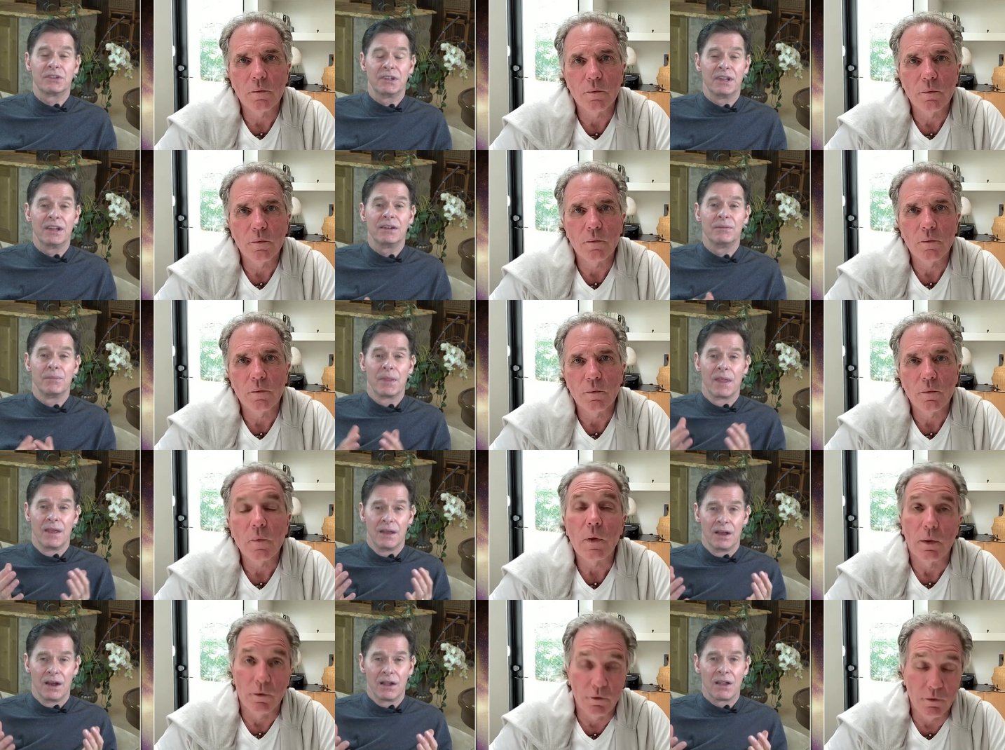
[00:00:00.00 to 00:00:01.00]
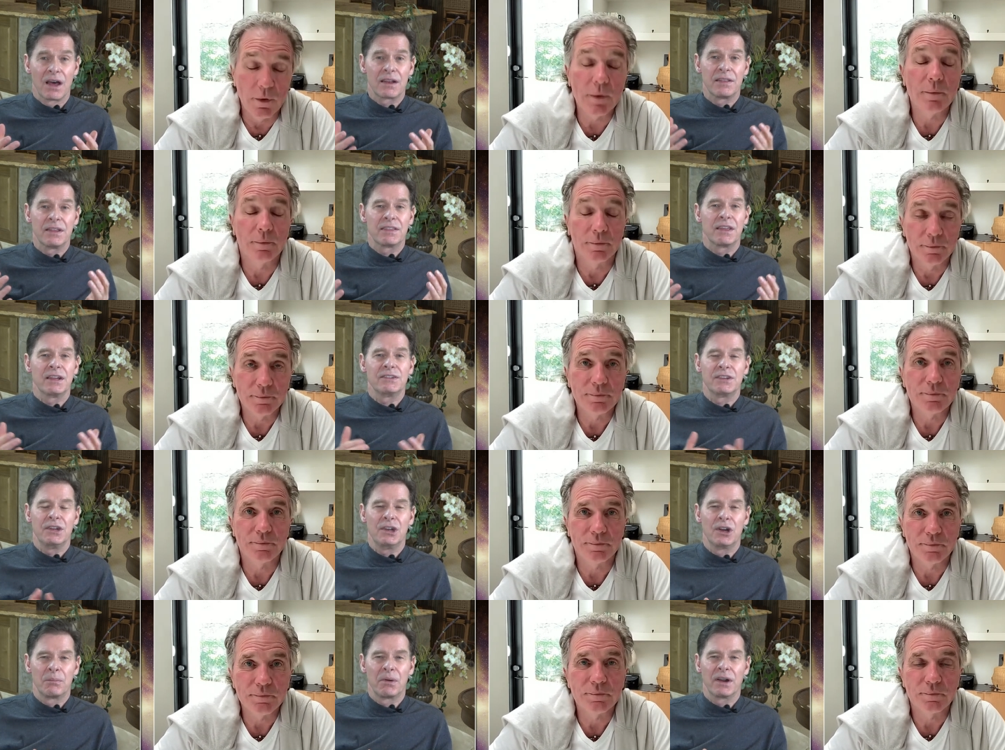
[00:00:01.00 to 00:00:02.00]
Speaker 1: And then a lot of the things that
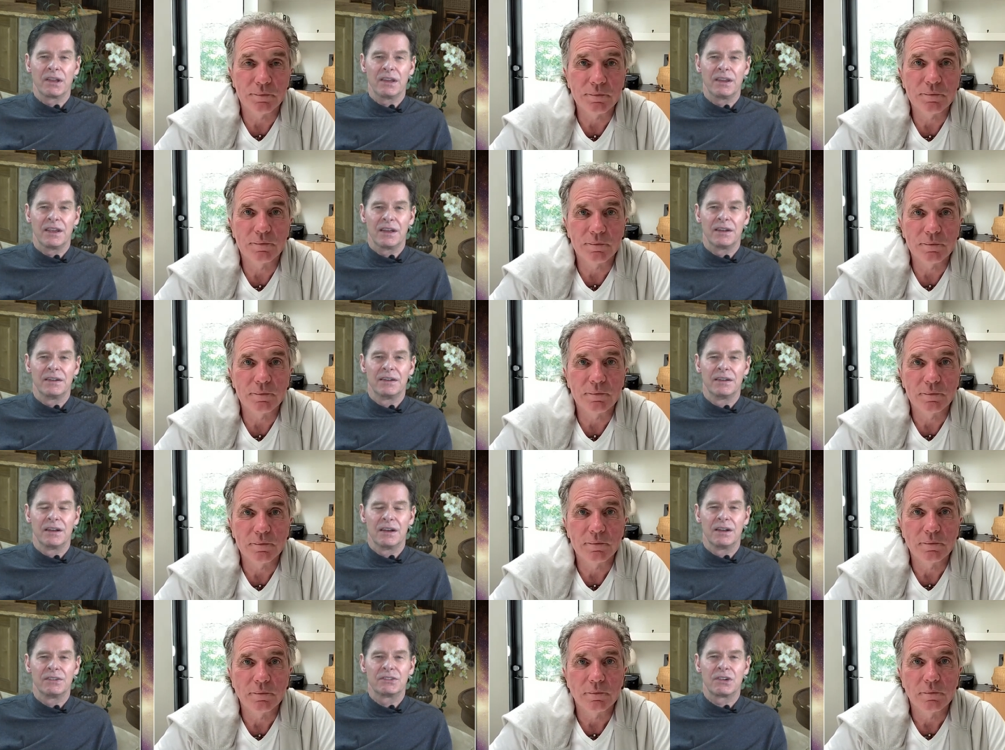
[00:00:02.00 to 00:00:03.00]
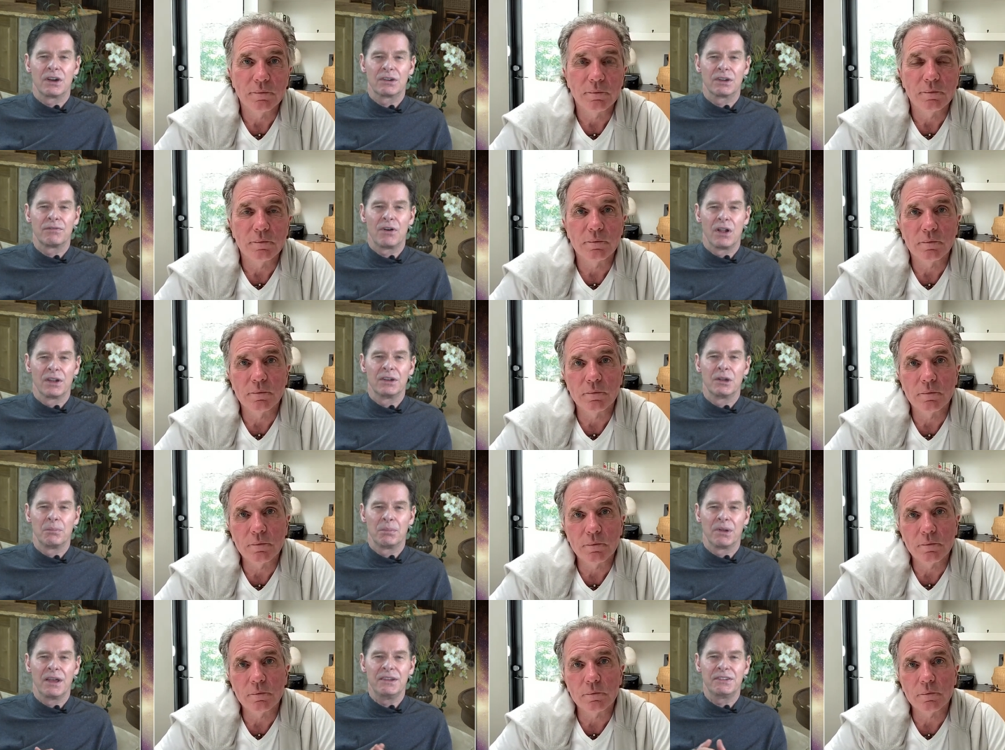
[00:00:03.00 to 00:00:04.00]
you're bringing in uh, start to fall into
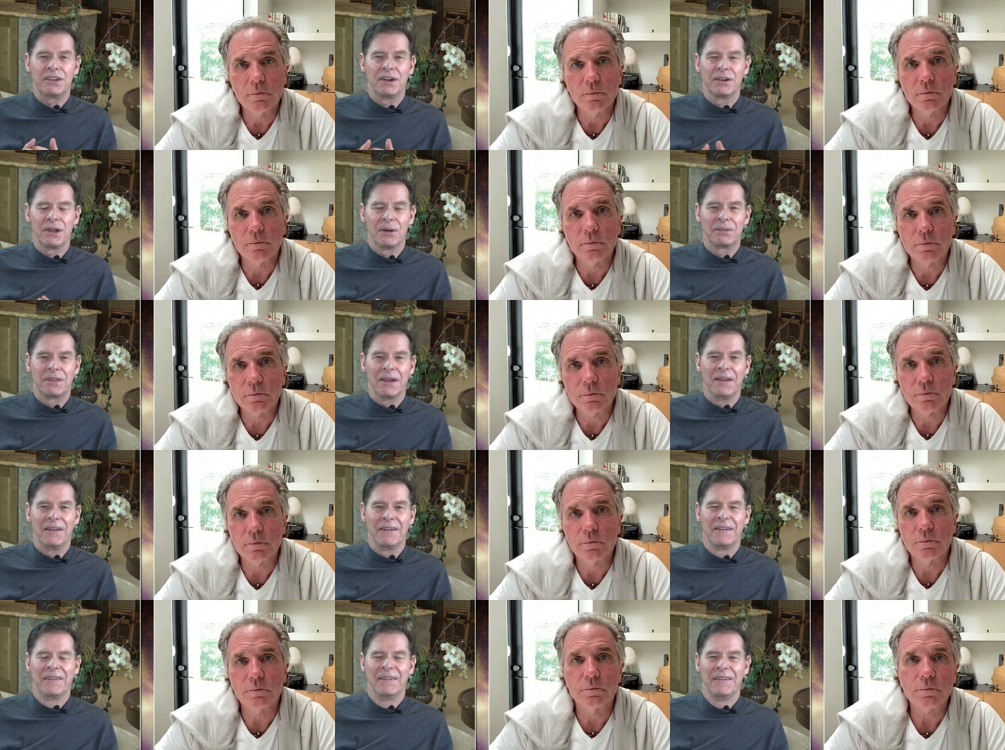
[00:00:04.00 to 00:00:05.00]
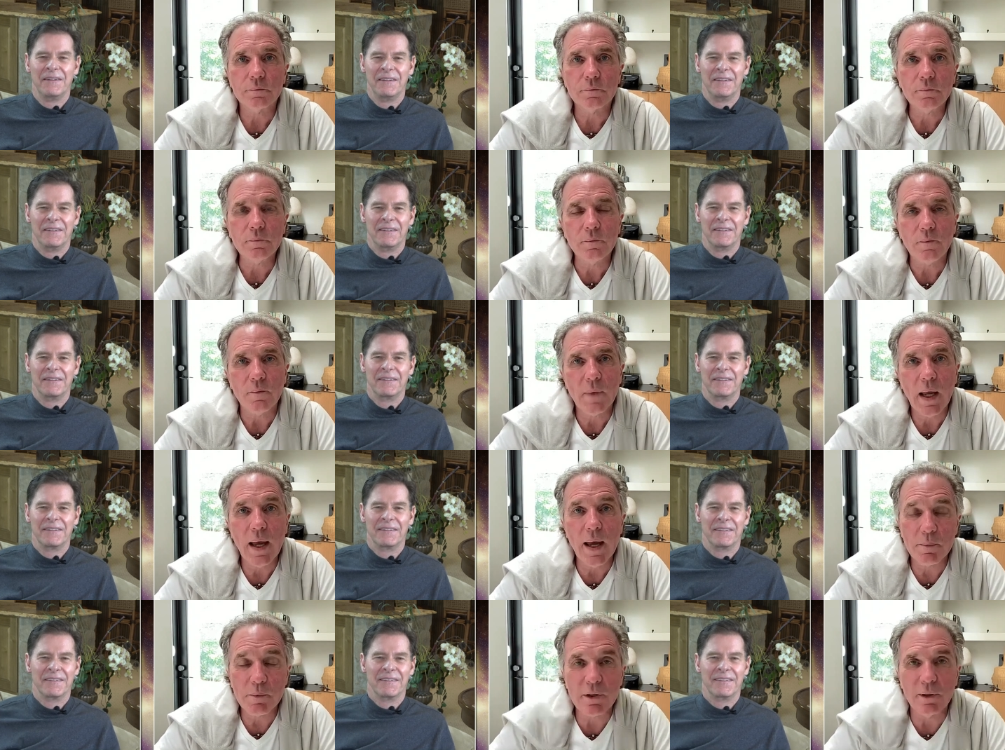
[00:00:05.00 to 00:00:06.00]
place here, don't they?
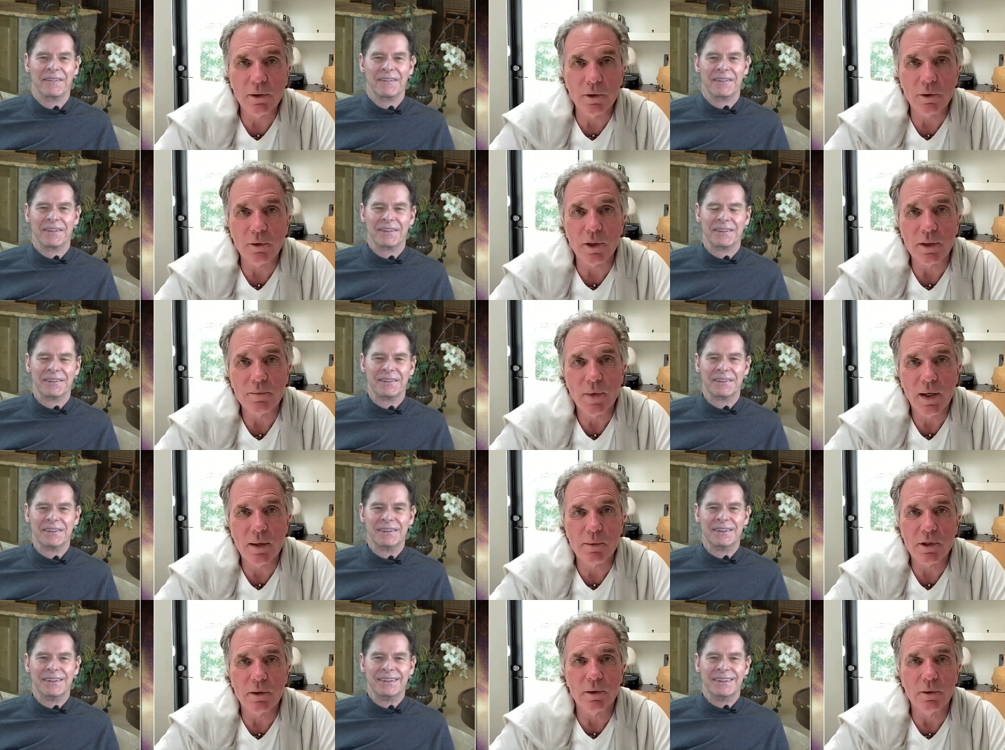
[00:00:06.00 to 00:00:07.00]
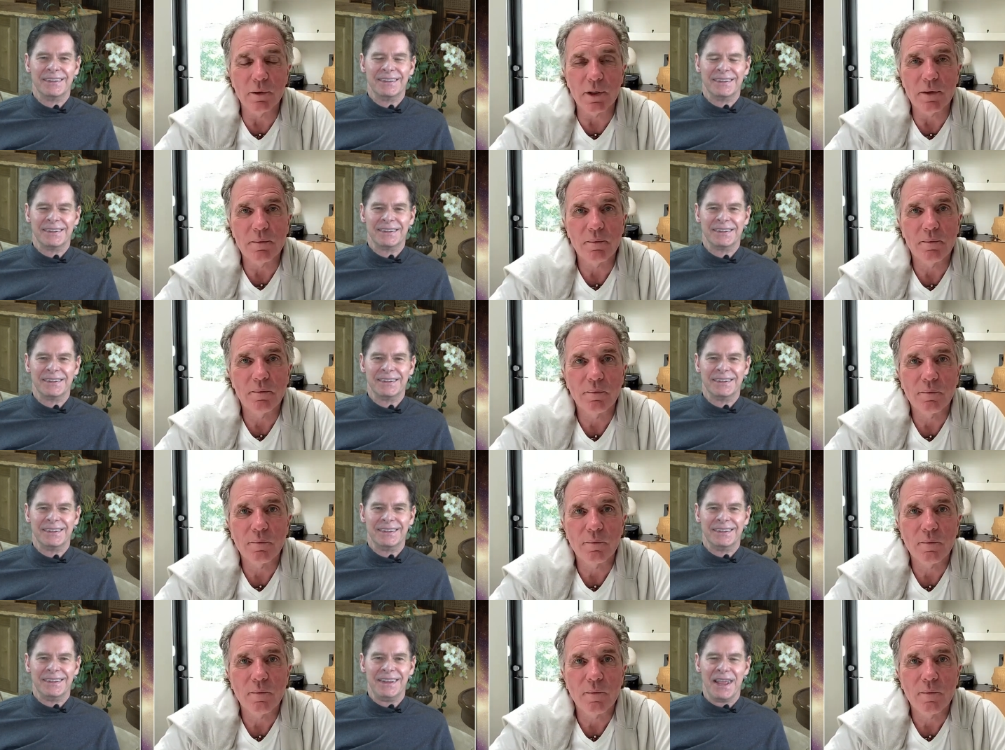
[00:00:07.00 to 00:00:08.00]
Speaker 2: Absolutely, absolutely.
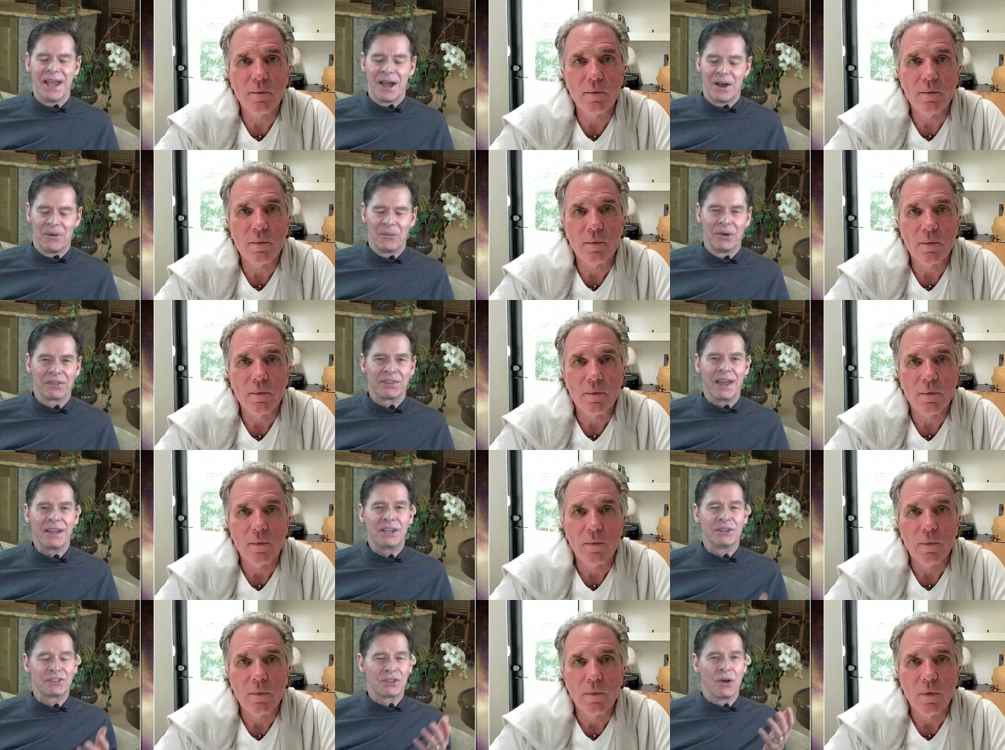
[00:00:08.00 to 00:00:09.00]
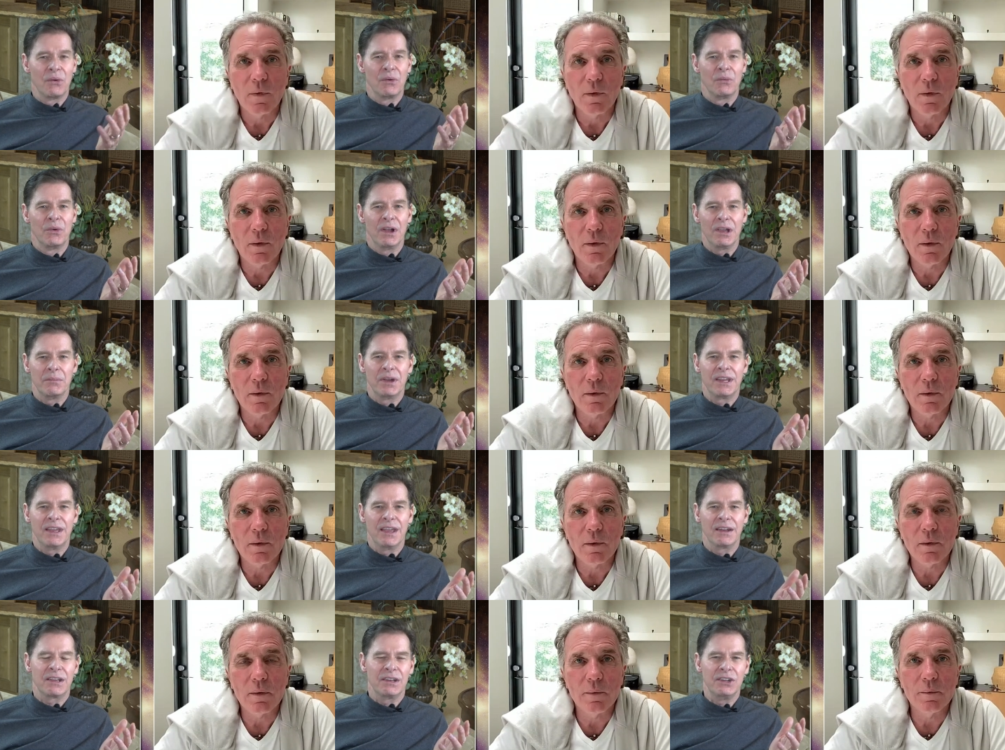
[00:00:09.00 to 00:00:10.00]
Speaker 1: Yeah, well, thank you. So, William,
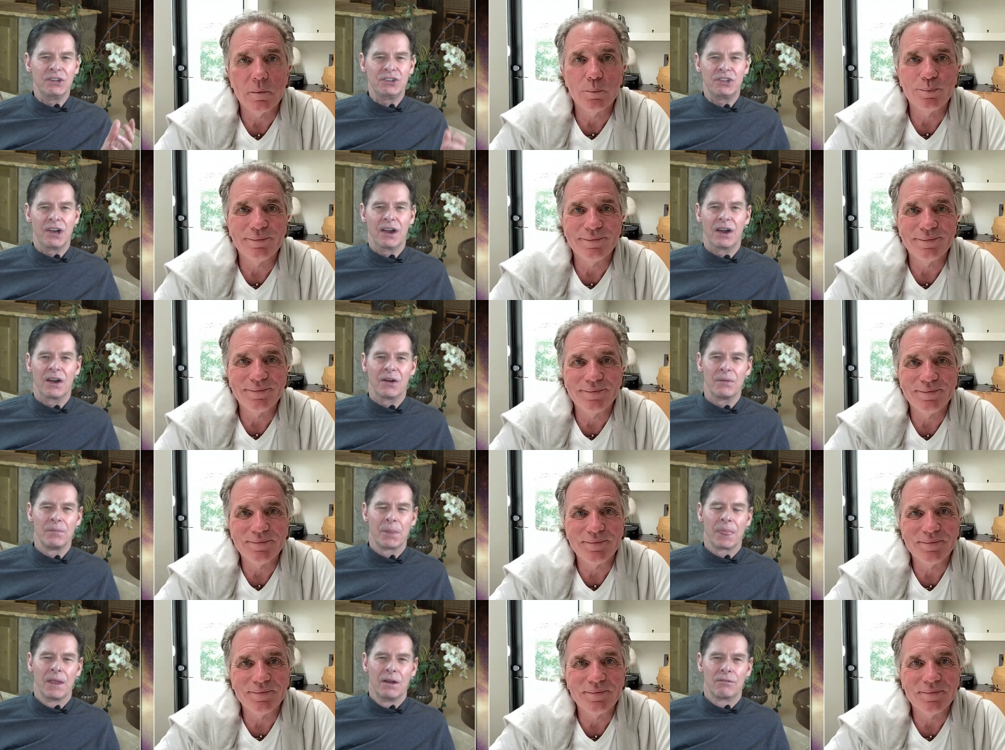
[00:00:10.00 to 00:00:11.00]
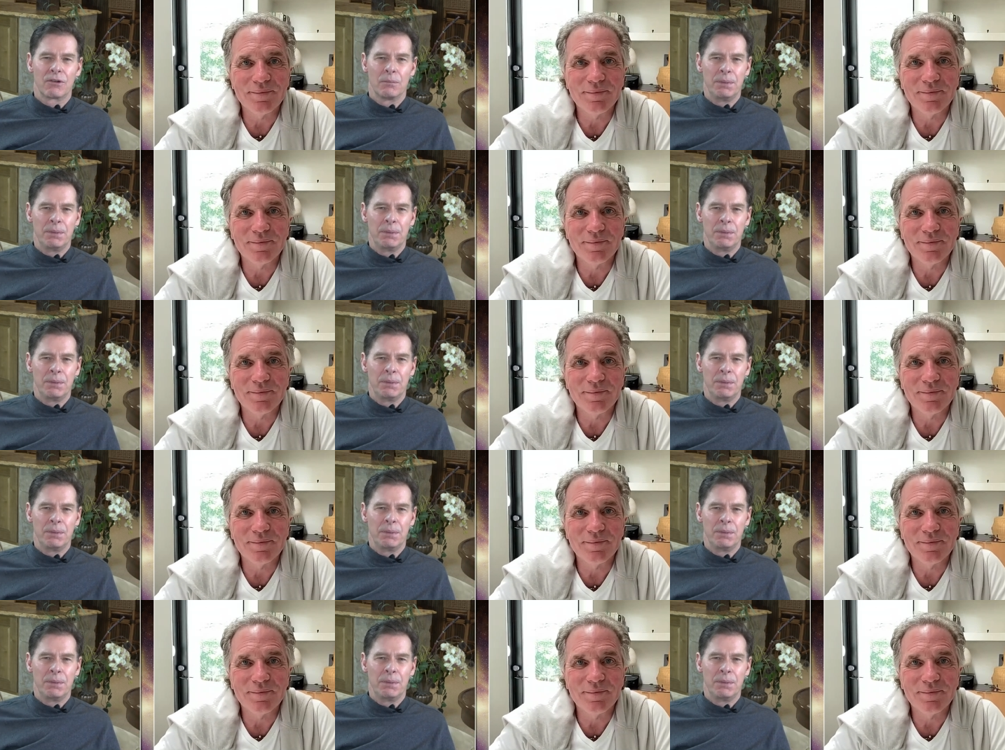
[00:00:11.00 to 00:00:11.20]
again, can you share for